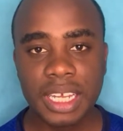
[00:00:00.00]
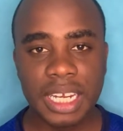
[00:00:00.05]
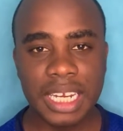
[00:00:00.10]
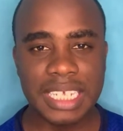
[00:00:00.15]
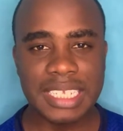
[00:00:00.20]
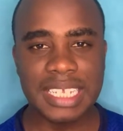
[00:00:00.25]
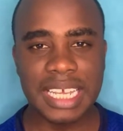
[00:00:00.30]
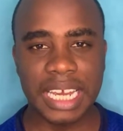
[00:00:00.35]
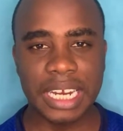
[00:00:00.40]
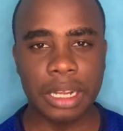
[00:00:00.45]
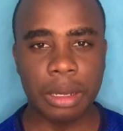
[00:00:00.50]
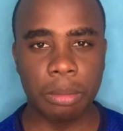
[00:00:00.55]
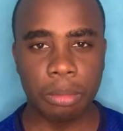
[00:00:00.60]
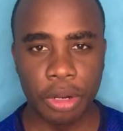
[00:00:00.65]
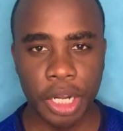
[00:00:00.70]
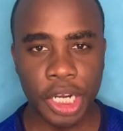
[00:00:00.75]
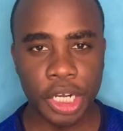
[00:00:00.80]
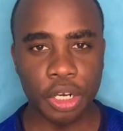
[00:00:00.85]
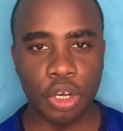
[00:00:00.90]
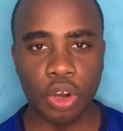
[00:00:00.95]
Let's kind of
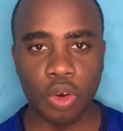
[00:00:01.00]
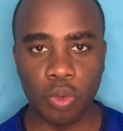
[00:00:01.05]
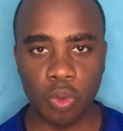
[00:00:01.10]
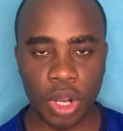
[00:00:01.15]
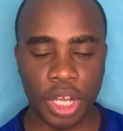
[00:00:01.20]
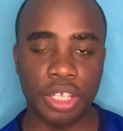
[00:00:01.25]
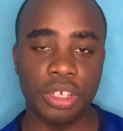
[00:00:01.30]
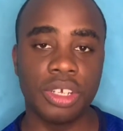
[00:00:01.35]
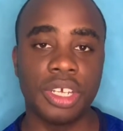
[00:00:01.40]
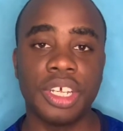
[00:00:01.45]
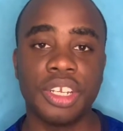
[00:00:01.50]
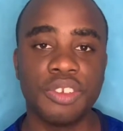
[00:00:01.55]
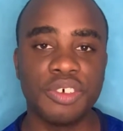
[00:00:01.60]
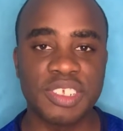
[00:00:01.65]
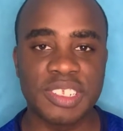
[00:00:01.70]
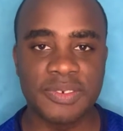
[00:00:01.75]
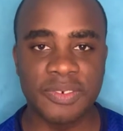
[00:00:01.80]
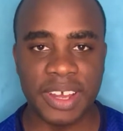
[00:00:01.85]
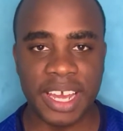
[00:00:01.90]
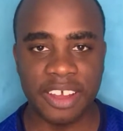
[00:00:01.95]
break down what you get
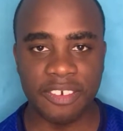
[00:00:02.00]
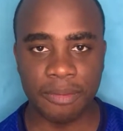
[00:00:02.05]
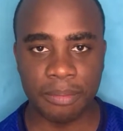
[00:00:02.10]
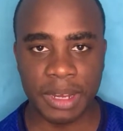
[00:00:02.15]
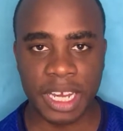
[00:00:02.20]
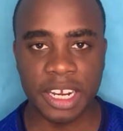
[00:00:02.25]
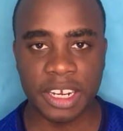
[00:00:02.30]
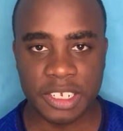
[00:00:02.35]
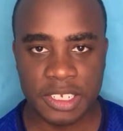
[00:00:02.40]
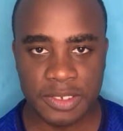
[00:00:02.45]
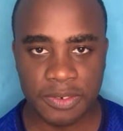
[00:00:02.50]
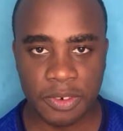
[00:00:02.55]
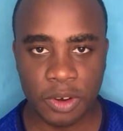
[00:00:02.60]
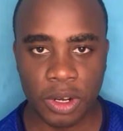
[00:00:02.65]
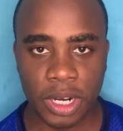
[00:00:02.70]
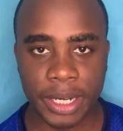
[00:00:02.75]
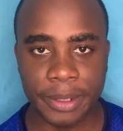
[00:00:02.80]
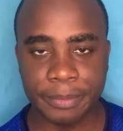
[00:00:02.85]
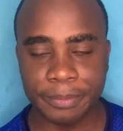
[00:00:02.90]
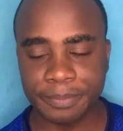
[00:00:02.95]
those five marks
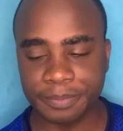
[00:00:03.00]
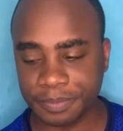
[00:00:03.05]
for.